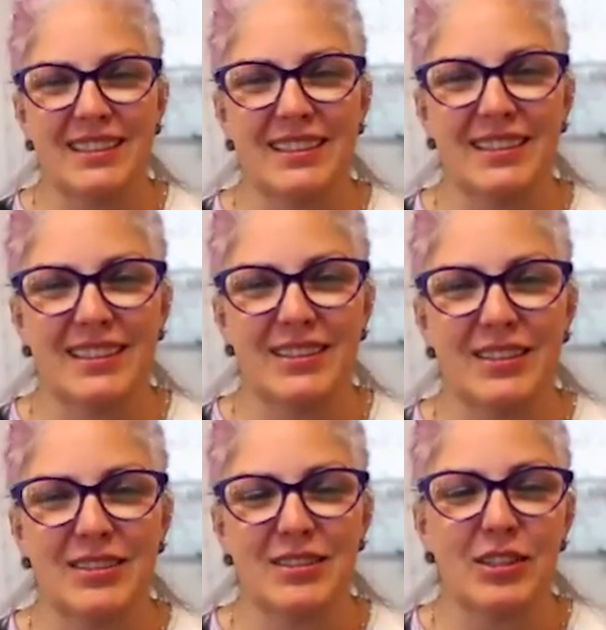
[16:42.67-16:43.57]

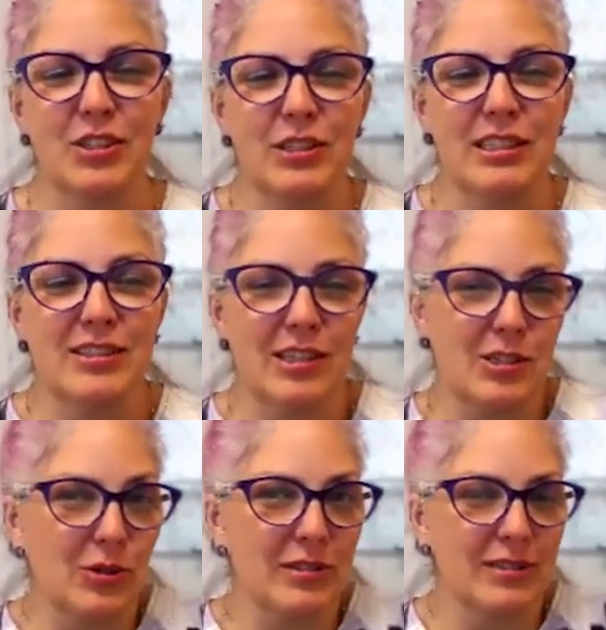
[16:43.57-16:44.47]
It's a little inside
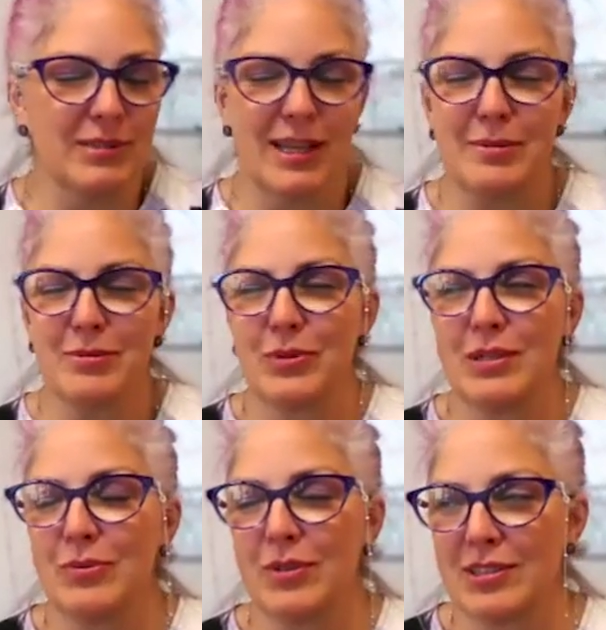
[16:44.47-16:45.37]
joke sometimes
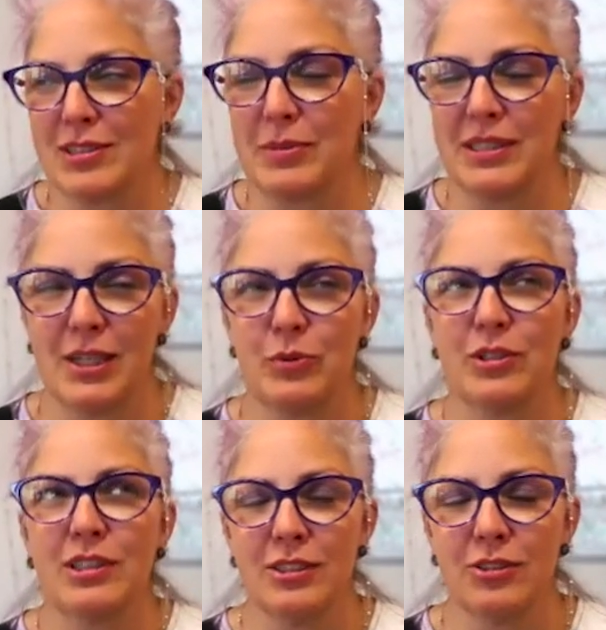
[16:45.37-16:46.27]
when there's somebody that will
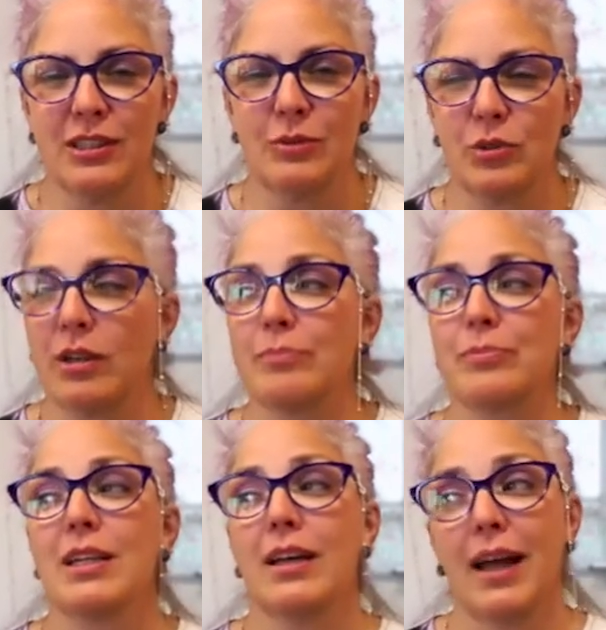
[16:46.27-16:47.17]
go,
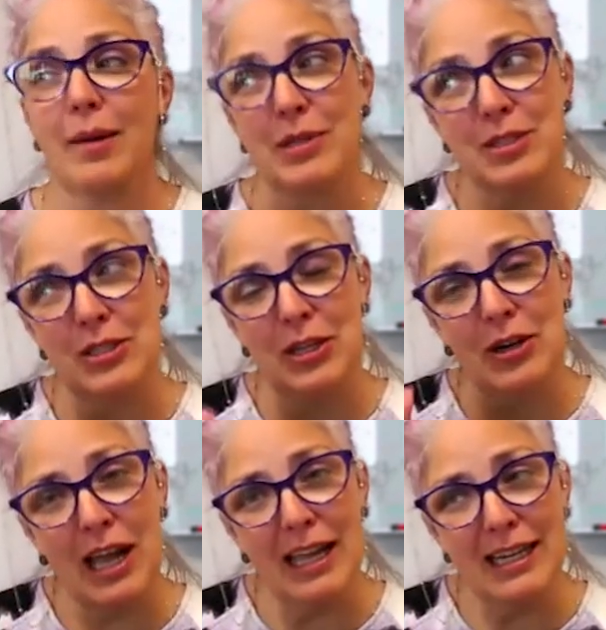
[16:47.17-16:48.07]
I bet you they're
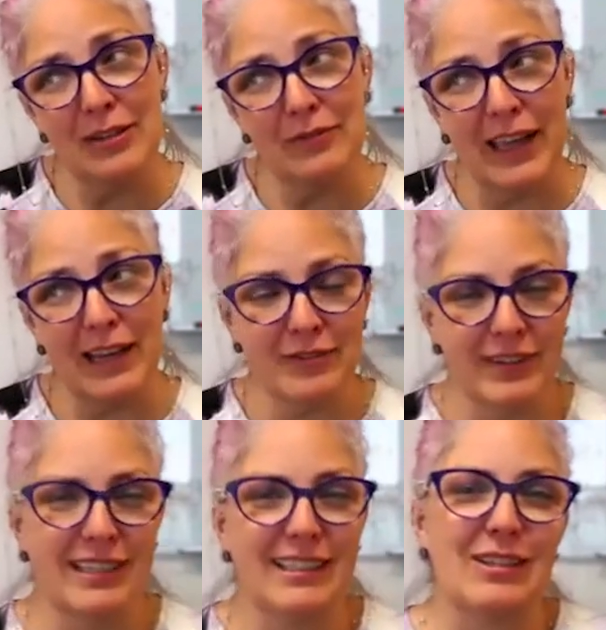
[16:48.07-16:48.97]
high in a
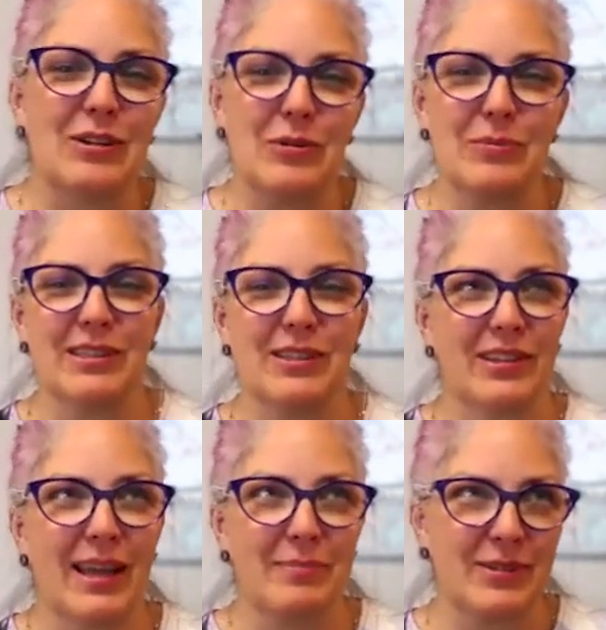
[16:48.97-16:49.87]
fact-finding Colby, or
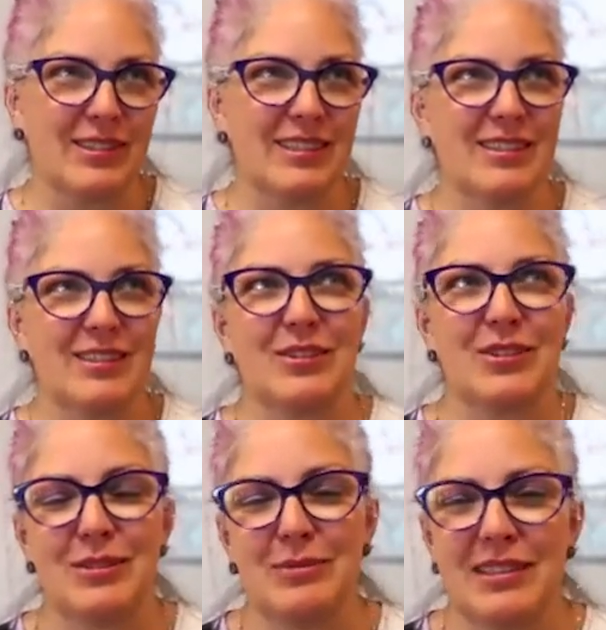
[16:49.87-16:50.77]
that person's,
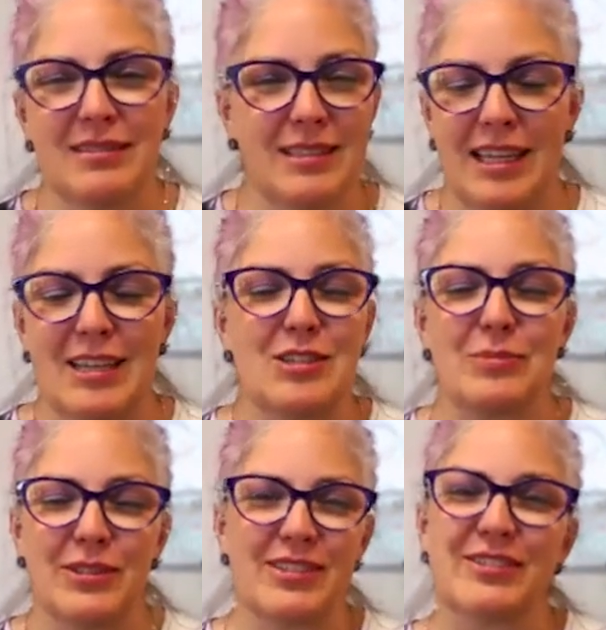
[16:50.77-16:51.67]
good with
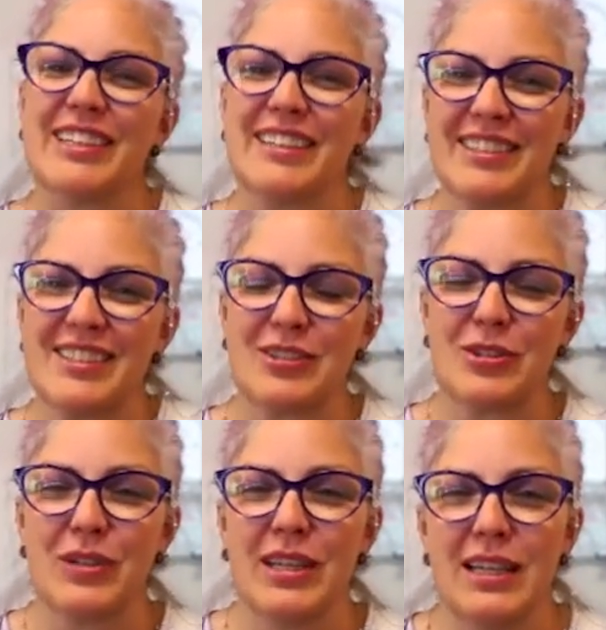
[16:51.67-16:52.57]
tangibles or whatever.
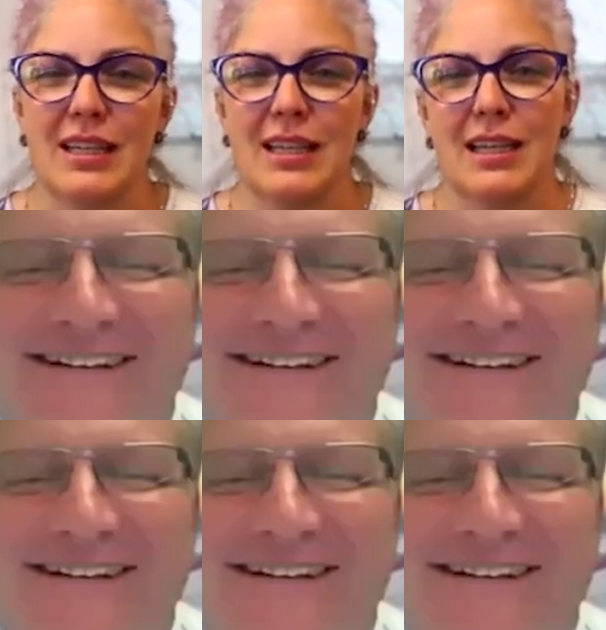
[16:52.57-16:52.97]
So yeah.